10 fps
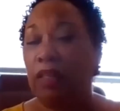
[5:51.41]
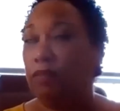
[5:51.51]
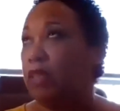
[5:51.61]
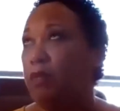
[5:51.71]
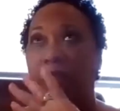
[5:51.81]
I
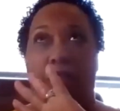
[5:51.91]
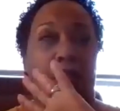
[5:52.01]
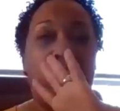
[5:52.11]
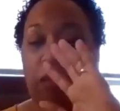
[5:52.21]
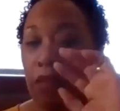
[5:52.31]
was like,
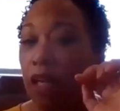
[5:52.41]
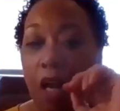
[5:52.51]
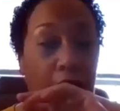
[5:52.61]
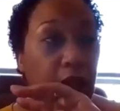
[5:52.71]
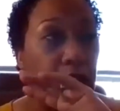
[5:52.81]
"Because
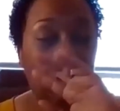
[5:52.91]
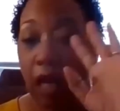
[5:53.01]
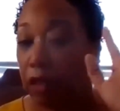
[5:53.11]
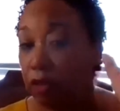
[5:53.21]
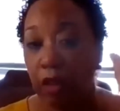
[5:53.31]
it does
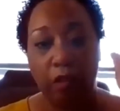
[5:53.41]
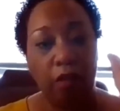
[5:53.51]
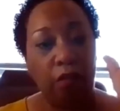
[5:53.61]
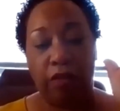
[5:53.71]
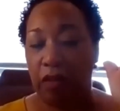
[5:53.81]
not look
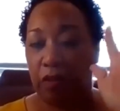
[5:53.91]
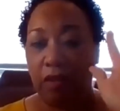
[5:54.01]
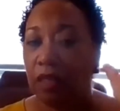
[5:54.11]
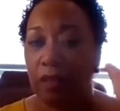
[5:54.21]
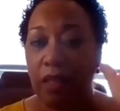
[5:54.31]
good on her."
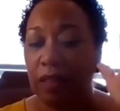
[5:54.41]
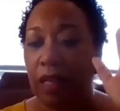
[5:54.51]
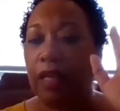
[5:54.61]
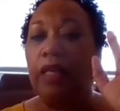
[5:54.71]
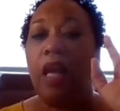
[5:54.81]
Da da da da.